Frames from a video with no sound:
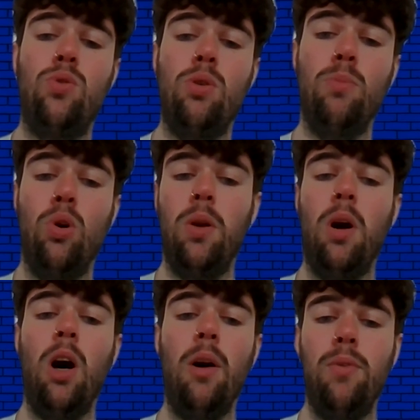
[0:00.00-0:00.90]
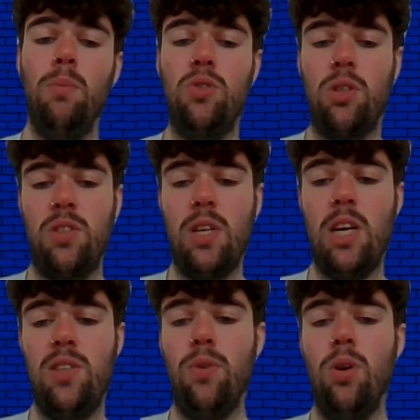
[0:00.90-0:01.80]
so more than half of them were
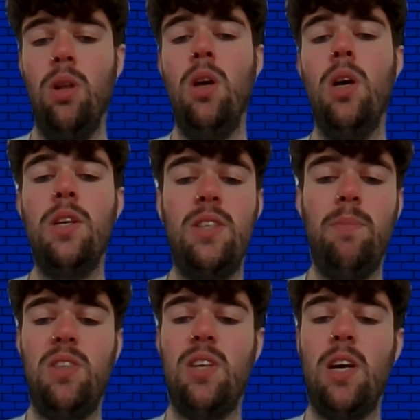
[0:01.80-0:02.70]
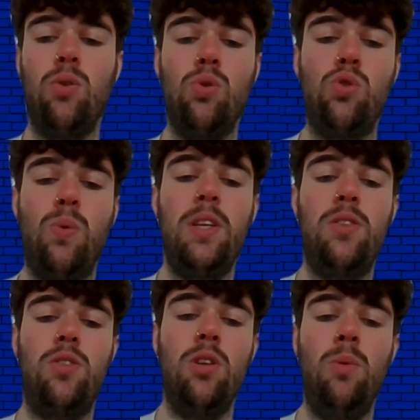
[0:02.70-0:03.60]
successful. Attempted tackles,
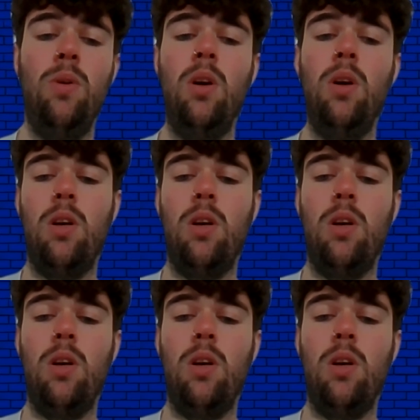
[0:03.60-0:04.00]
22.